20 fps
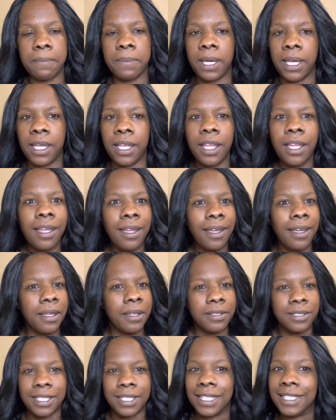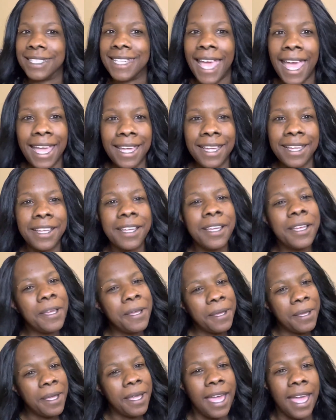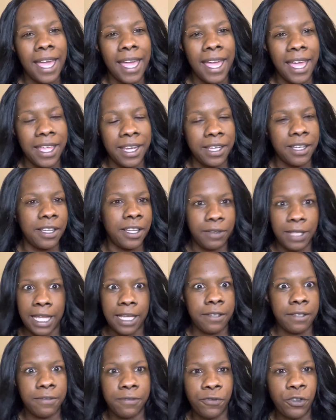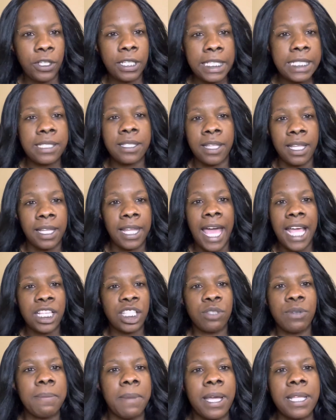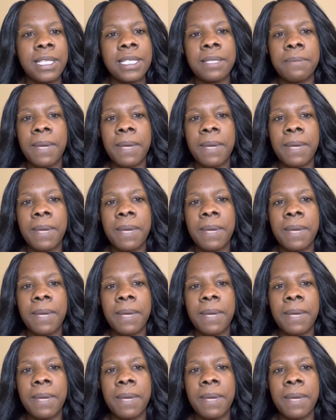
But today, and like for at least the last 3 months,